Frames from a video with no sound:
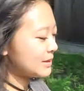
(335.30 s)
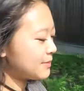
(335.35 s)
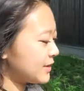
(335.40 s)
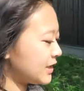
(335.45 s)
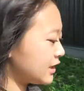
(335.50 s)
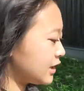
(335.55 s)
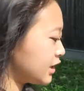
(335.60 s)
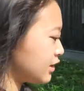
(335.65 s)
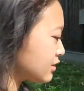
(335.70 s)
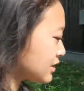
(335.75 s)

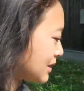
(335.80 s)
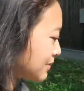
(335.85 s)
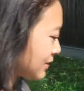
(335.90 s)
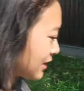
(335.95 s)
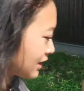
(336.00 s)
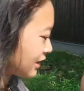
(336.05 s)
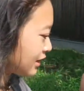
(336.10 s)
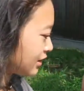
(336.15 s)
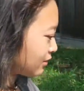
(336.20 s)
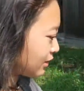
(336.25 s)
Something
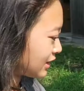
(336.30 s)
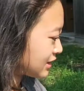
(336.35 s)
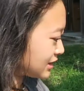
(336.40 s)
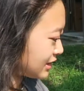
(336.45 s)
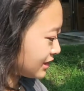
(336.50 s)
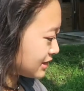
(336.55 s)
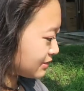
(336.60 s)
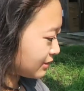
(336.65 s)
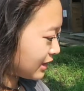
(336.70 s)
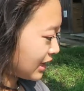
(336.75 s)
new. What is
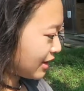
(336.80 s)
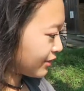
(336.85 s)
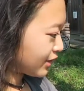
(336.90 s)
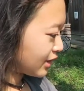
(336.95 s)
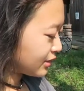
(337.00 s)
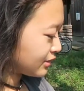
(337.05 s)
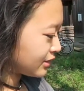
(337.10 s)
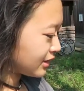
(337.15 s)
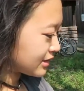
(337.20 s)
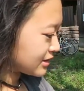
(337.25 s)
this? How did
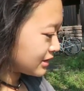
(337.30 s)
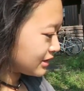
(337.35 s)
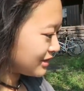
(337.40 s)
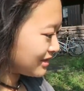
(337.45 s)
I do this,